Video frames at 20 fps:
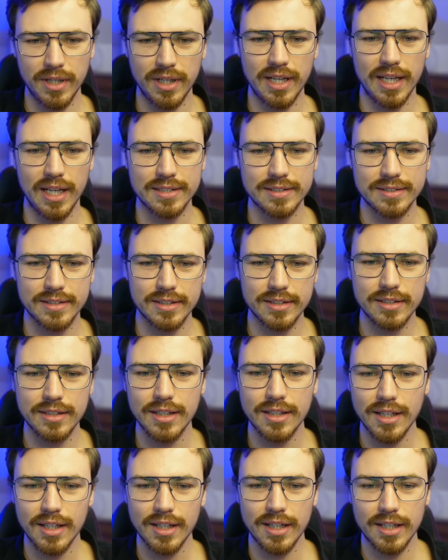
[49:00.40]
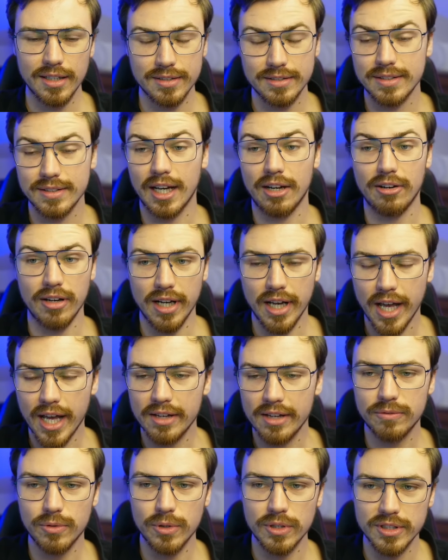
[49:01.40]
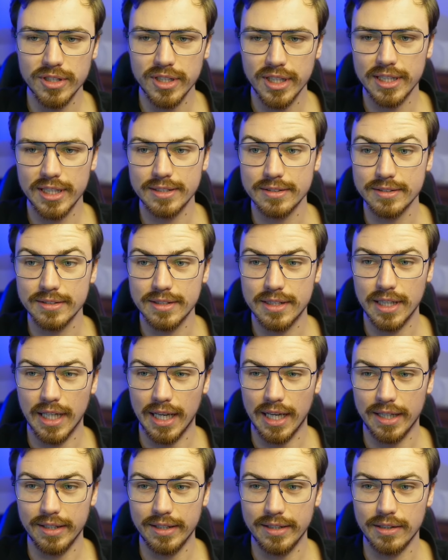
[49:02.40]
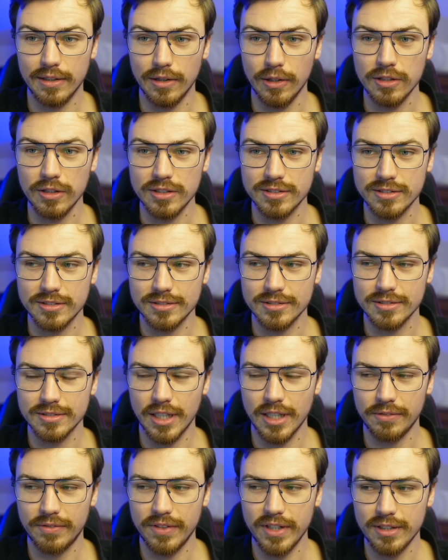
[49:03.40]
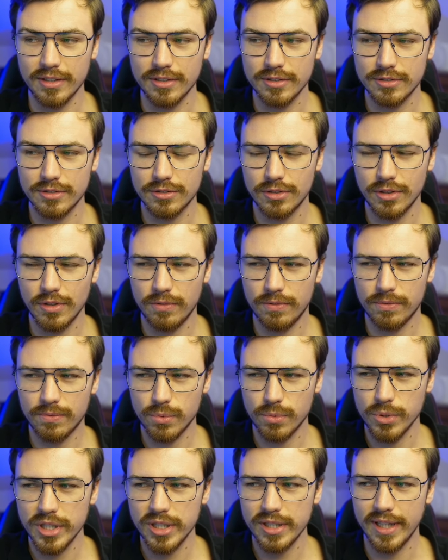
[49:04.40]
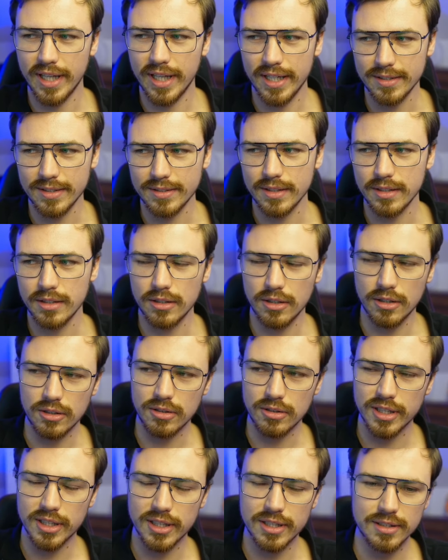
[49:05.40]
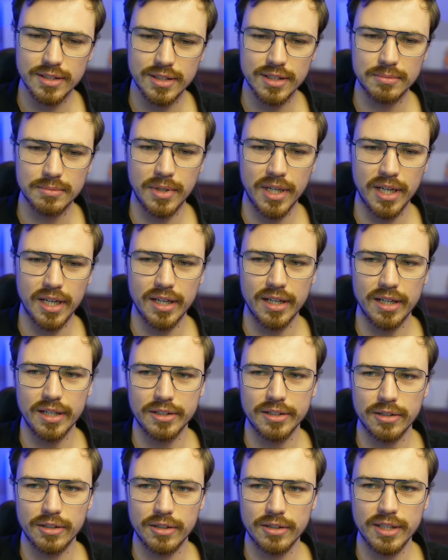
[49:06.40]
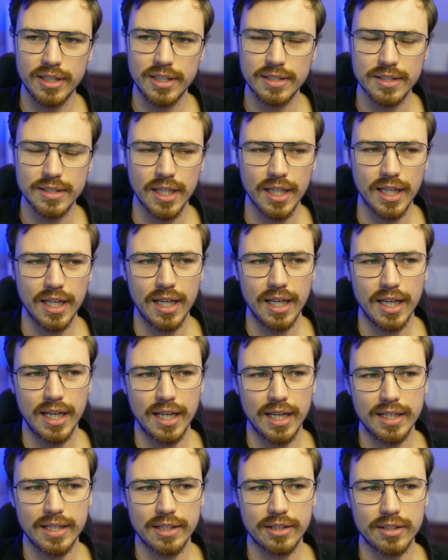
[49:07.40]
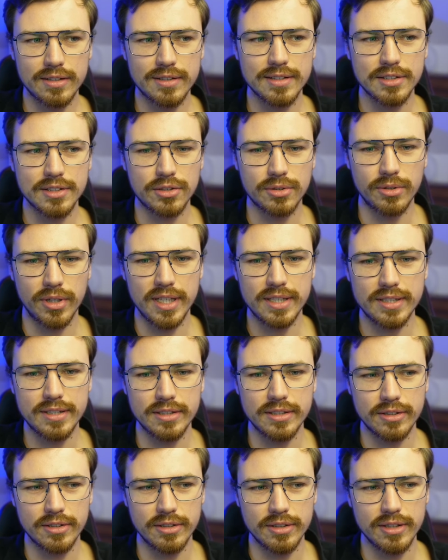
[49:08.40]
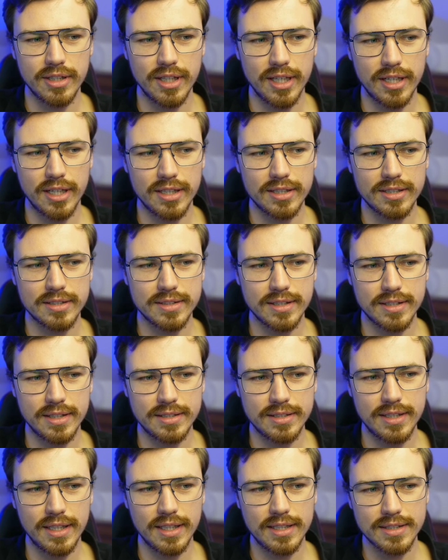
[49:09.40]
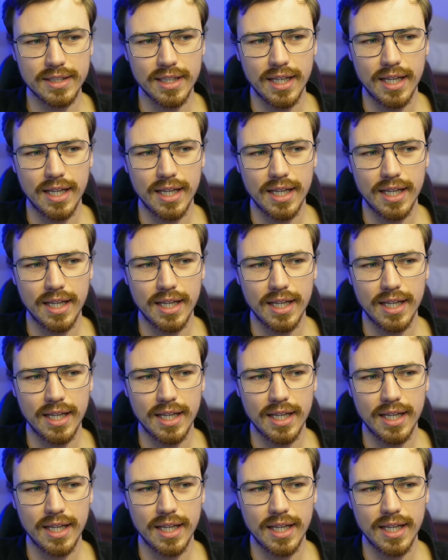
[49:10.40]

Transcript: last year, and now I have one. And I looked, I think, three days ago in in my analytics, and I got this crazy uh, statistics.